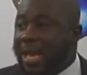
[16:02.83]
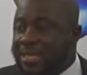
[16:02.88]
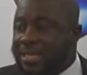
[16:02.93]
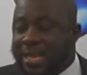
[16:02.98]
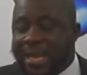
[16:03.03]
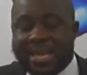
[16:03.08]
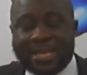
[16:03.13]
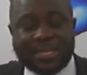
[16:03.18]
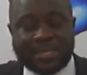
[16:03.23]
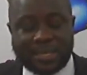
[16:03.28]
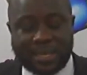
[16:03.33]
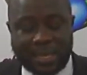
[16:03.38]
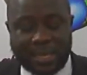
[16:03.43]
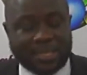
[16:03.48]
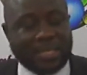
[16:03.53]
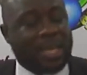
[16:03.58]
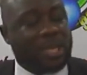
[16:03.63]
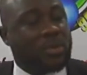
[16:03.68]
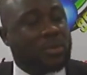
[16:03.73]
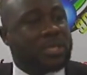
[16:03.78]
essence, they
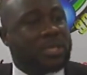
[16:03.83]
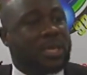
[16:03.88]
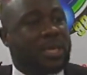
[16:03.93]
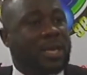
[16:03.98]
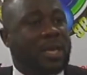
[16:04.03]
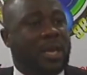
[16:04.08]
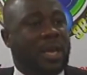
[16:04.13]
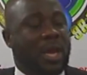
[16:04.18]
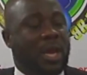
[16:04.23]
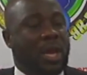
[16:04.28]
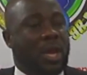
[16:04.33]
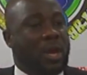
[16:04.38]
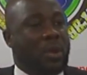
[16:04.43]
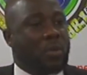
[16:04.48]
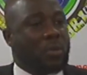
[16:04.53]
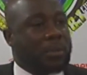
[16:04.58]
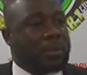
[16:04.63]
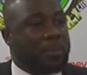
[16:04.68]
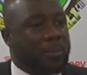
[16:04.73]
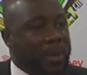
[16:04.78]
tell you say
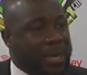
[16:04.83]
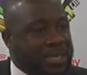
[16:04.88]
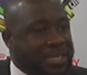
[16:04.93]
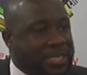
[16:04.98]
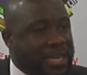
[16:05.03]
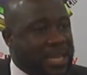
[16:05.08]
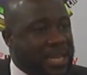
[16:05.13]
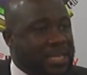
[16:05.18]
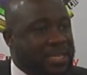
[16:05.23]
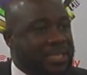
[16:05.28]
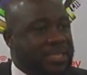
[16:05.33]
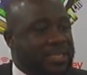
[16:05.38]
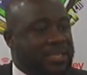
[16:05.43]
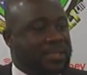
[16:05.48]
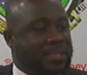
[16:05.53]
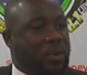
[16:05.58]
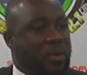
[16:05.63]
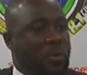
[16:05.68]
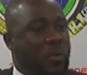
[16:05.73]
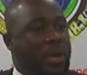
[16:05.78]
the
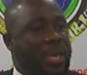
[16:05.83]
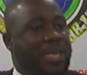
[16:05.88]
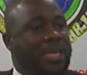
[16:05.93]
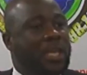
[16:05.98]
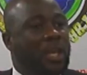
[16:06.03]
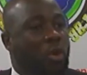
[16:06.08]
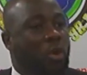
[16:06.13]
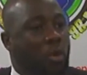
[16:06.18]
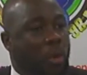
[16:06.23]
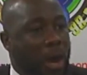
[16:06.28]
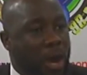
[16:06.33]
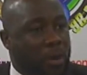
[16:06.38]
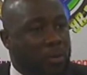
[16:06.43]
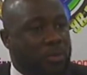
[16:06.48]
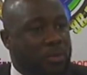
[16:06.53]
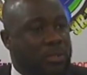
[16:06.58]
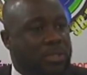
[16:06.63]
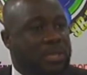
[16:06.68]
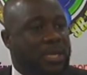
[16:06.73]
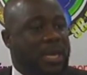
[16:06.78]
president where he can go
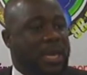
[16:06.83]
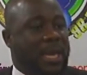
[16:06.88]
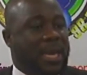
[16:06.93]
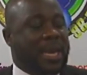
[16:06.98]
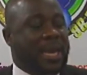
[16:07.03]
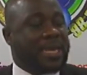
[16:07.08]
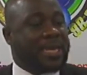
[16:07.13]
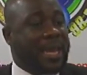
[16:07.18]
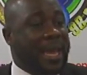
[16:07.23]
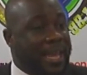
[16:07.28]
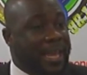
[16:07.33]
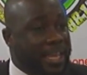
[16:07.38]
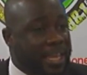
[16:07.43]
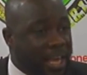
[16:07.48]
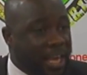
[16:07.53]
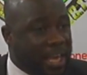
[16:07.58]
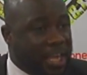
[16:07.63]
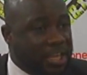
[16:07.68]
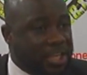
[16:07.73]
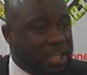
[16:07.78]
out. They
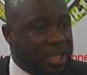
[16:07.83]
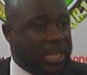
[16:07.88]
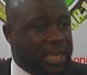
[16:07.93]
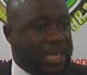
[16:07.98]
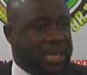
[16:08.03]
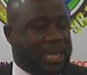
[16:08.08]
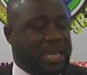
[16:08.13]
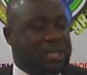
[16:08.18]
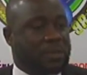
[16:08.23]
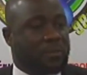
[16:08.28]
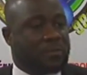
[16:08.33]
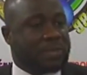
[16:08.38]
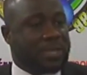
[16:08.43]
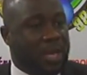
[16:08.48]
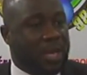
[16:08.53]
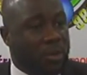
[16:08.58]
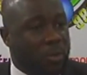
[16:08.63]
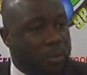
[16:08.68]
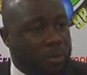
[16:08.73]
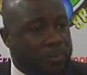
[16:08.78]
engage in the case of
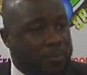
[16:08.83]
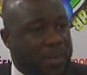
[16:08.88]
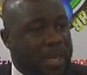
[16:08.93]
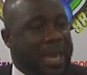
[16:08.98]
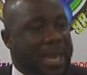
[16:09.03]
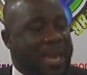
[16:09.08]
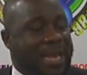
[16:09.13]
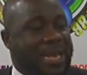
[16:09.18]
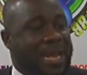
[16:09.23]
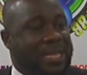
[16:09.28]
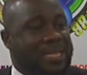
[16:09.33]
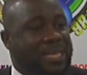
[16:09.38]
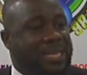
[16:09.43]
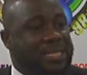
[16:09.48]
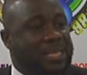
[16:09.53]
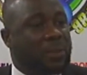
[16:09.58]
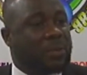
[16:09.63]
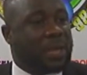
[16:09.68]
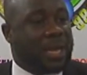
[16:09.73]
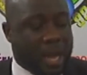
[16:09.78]
Salone, and there are
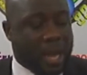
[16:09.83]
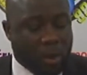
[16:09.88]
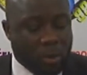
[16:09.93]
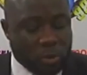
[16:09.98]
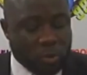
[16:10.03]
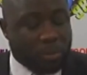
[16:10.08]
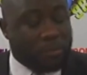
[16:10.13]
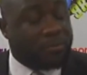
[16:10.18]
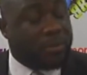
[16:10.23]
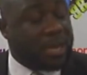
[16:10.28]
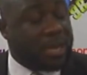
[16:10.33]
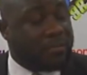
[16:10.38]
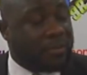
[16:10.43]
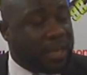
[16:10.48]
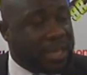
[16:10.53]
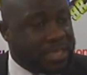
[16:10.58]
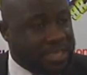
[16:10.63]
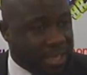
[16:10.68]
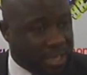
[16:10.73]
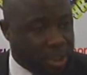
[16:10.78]
things that will come out very,
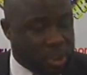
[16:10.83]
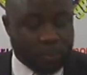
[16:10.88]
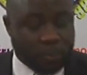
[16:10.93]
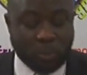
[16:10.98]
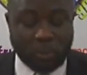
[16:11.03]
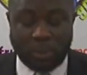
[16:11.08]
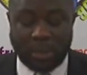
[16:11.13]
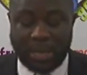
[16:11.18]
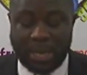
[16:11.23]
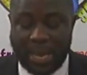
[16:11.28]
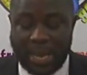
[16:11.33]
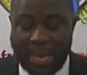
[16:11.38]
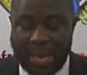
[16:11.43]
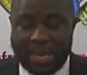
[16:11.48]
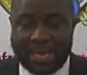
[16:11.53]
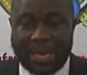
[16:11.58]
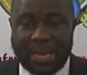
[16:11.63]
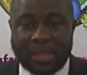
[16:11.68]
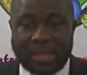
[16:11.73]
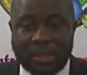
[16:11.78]
very tangible.
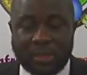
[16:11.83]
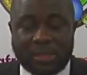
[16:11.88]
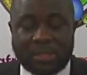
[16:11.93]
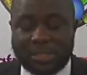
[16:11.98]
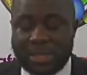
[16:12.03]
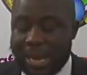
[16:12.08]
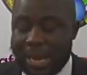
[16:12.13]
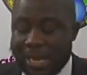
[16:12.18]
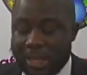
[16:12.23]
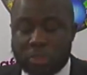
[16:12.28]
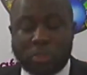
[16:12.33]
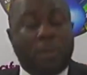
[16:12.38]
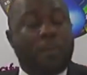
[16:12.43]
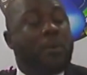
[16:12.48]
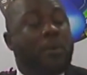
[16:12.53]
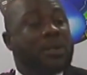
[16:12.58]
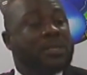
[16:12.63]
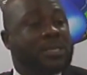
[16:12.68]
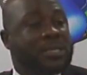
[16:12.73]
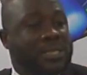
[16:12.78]
And I think, say, at some
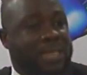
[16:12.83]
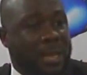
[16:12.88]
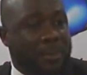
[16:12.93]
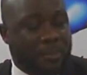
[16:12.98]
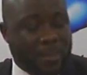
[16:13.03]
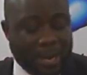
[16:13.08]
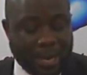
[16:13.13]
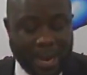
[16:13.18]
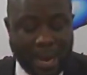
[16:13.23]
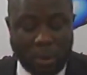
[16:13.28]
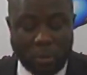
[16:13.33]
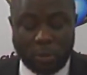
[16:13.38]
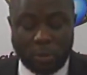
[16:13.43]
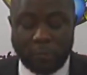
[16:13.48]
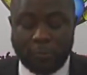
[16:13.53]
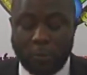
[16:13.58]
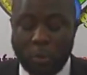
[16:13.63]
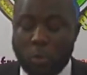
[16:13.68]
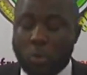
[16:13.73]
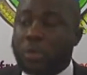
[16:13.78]
point in time back, I'm
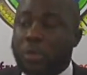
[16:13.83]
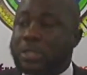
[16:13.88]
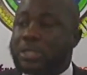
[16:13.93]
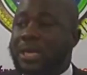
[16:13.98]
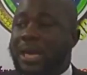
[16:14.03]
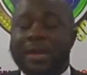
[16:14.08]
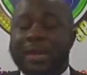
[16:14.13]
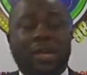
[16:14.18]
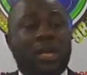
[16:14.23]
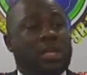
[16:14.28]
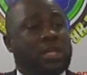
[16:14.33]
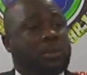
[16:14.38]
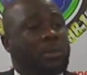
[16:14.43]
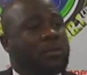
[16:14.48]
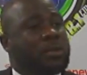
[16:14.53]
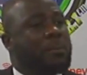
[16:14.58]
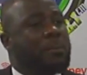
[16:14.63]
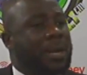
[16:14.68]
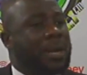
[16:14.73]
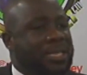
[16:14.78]
going to go inside
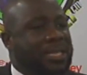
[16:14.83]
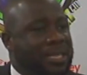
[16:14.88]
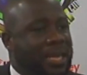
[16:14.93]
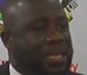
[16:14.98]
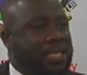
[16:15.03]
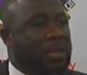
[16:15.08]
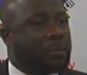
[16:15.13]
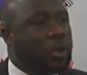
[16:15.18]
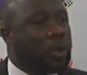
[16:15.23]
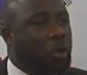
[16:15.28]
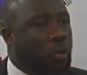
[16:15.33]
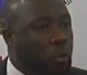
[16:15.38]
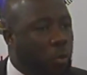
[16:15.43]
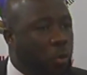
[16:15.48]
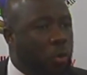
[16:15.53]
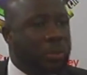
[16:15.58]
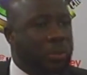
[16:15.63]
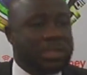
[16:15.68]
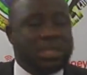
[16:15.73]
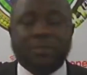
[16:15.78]
some of the bilaterals the way
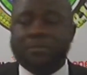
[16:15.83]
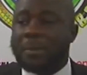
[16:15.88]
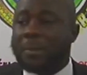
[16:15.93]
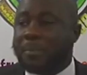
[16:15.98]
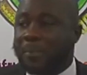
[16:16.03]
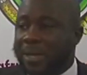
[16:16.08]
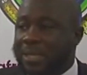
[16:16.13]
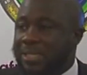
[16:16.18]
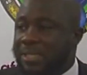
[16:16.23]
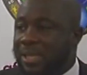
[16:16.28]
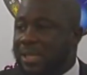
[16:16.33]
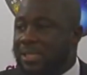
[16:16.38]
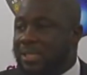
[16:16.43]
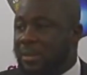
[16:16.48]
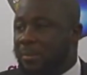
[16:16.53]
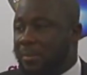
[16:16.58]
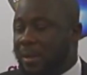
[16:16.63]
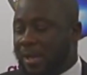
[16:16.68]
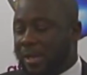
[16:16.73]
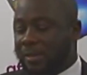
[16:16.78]
all the different presidents.
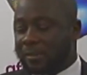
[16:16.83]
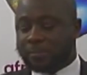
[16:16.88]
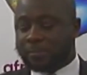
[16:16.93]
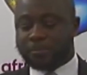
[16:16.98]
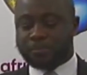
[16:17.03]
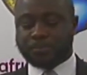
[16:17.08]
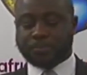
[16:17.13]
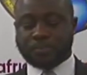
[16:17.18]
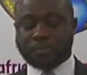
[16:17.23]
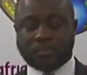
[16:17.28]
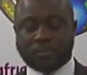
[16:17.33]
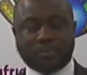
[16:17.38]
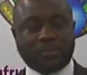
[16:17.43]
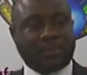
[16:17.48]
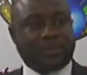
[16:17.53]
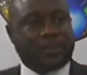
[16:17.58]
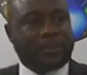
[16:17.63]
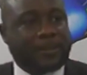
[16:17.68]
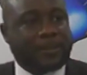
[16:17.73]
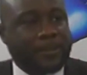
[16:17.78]
When they come to
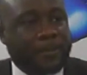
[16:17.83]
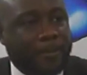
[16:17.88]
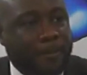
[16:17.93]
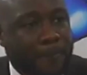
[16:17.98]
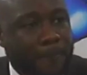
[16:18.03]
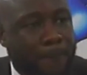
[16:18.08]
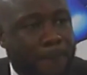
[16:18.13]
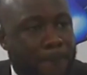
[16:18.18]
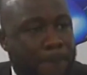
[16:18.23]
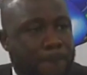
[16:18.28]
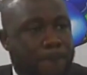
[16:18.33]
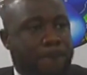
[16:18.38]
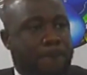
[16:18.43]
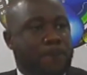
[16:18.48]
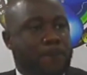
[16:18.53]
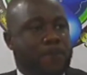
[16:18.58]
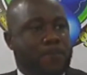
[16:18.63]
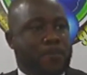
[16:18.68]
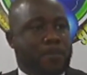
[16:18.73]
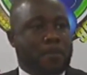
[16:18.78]
that, Yusuf
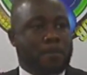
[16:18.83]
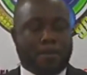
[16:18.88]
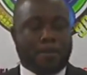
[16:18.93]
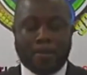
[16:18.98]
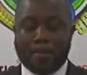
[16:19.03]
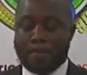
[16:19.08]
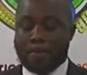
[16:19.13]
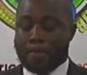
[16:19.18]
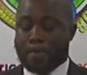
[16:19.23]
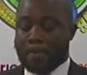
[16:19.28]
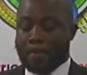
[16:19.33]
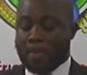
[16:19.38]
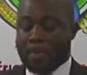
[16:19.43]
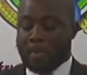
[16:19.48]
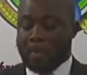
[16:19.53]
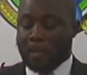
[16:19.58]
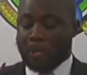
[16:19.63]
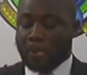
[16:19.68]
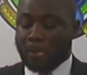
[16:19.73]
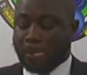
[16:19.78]
Keketoma Sandi,
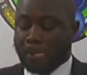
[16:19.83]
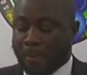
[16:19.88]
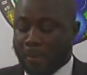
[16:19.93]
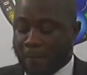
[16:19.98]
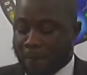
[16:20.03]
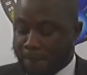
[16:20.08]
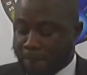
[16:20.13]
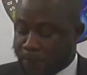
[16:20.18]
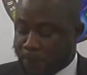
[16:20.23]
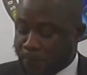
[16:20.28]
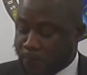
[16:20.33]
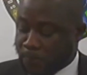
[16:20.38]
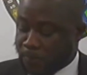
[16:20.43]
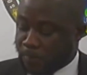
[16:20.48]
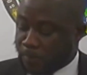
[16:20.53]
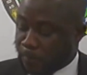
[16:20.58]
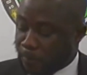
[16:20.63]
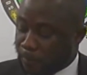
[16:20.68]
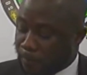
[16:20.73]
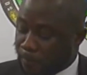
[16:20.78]
in the press
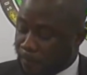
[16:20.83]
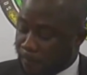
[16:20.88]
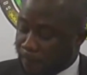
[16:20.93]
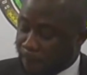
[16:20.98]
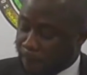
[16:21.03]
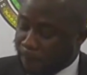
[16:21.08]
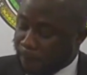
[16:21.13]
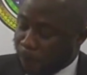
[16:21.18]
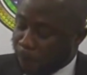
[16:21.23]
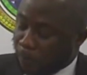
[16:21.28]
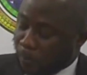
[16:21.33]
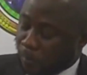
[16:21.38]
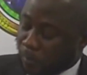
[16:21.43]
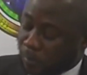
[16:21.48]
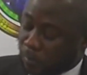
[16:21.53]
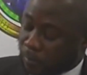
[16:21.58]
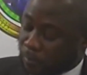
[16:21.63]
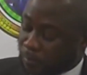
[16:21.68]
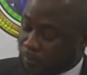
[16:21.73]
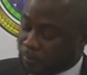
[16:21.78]
sector in the State House,
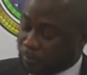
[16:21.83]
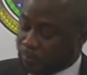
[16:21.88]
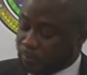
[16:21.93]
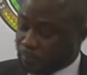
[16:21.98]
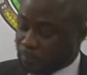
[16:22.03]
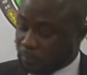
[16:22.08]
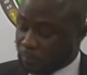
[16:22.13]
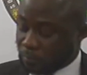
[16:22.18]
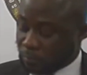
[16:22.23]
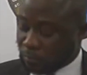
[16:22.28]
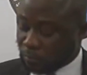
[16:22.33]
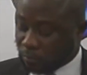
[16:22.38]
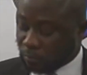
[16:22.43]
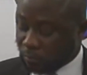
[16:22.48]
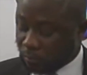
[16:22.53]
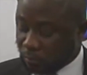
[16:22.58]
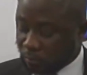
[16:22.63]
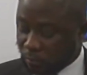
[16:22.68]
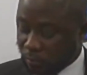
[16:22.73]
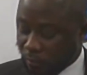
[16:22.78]
there this morning,
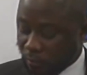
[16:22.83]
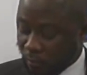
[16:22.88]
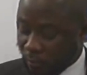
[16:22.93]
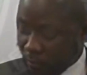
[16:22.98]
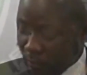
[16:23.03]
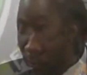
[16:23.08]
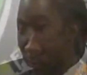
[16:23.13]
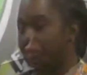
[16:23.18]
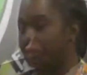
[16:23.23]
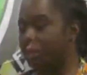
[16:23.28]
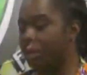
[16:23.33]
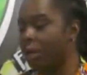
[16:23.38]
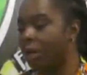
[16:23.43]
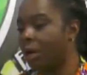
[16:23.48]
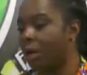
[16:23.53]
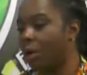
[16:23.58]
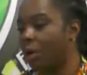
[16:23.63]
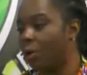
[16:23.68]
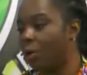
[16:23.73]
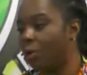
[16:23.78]
they gave updates
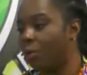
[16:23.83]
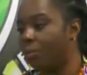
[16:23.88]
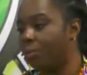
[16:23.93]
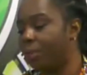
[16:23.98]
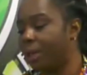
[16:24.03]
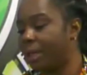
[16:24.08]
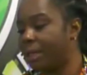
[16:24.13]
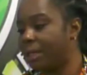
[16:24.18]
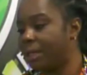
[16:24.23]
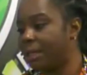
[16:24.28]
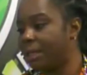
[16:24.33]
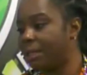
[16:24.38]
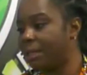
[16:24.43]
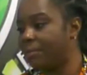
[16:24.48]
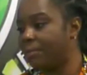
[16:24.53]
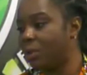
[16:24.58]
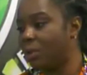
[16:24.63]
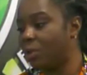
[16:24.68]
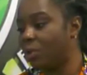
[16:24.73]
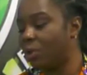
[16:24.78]
on
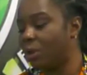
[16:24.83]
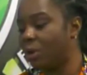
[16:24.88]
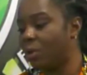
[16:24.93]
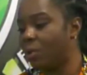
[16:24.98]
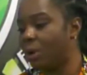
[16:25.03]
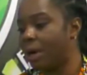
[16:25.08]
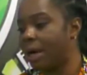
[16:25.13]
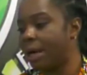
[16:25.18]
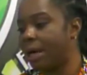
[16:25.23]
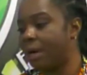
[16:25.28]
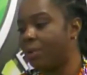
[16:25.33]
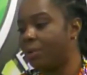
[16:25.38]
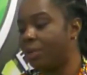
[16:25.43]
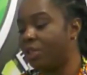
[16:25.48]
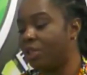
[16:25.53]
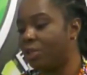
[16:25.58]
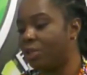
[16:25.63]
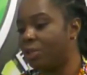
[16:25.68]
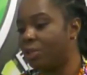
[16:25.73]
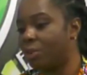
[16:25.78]
President Bio in
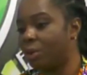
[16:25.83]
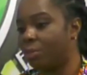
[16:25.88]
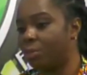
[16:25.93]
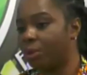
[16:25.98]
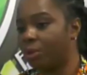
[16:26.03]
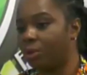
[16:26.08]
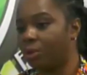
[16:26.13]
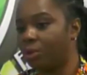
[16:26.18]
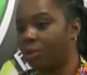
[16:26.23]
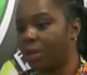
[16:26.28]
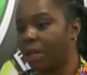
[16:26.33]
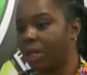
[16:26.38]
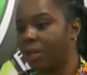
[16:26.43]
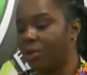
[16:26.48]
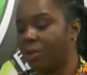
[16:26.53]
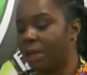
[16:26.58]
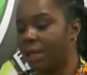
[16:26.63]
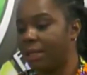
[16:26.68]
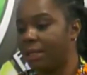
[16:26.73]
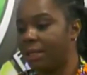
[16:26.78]
Wakawe, Jiskomodu, in the
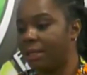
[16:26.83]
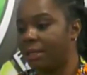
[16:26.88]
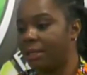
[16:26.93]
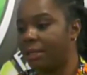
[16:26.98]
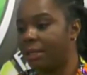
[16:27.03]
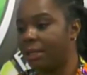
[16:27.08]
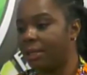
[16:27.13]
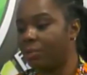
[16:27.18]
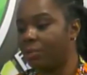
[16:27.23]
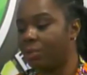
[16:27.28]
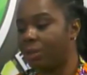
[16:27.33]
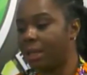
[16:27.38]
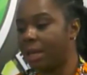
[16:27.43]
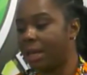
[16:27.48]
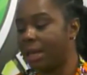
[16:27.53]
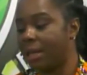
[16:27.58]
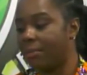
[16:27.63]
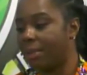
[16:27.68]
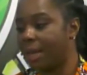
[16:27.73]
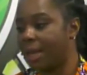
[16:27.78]
United States, who
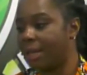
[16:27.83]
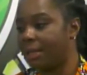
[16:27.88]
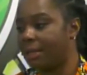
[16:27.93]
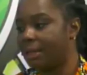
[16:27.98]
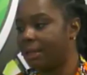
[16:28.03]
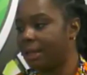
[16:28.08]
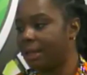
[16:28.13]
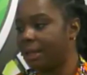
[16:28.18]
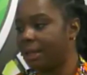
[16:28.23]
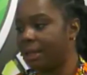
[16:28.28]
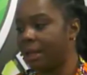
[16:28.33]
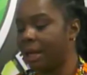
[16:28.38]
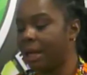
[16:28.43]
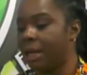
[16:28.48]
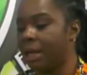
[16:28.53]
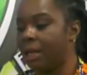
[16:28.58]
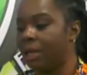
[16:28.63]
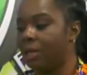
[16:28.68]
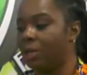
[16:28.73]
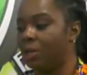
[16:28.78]
say he be attend
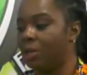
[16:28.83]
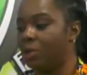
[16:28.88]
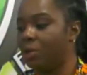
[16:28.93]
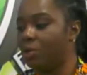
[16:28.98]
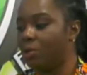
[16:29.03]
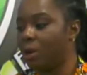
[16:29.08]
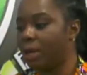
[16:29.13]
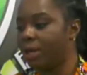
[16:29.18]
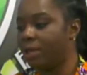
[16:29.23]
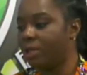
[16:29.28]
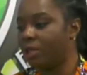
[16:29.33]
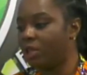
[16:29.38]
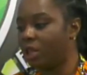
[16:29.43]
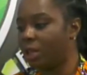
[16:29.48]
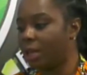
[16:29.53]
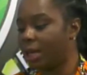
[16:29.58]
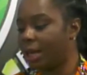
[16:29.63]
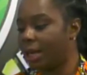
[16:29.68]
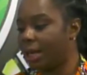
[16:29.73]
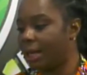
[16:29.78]
the UN
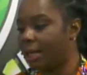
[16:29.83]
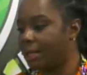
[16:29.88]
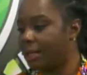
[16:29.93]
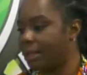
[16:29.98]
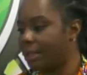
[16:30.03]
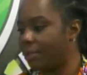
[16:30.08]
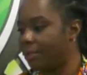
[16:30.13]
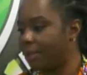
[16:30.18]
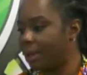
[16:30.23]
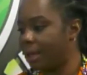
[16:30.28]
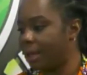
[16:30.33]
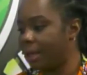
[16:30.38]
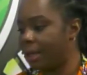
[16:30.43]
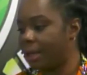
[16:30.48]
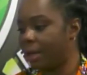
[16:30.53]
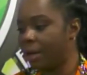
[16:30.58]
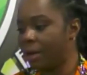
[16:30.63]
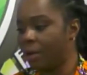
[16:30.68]
General Assembly.